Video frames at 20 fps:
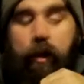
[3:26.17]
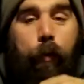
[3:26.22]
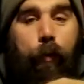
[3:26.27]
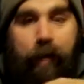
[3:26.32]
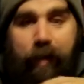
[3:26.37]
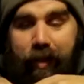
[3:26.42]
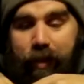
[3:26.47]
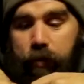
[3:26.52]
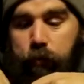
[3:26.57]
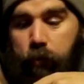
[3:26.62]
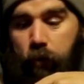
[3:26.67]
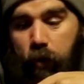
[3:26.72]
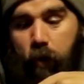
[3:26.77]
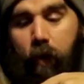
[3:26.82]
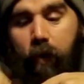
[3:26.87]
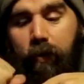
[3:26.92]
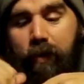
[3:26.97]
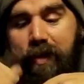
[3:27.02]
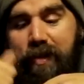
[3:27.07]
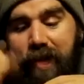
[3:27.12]
going in
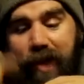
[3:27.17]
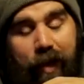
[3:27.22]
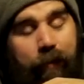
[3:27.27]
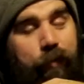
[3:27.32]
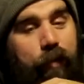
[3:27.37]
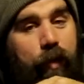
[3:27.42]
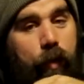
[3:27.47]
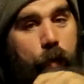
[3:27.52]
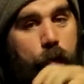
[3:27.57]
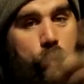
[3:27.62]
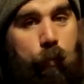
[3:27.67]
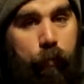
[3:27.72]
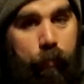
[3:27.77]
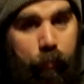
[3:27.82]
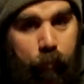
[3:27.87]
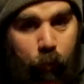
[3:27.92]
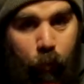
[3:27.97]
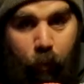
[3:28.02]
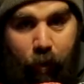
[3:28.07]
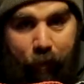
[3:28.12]
regardless. Even though
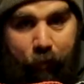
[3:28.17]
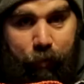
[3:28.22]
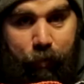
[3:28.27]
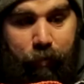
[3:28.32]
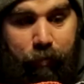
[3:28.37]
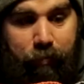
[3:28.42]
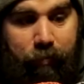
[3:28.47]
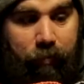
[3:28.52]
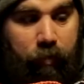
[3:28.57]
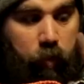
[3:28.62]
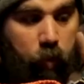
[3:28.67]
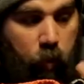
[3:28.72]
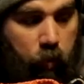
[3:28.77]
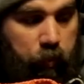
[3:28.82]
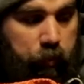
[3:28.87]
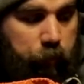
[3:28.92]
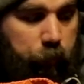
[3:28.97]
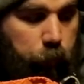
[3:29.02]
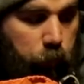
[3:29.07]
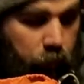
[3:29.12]
the weather
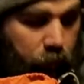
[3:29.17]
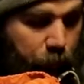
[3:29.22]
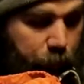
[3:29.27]
calls for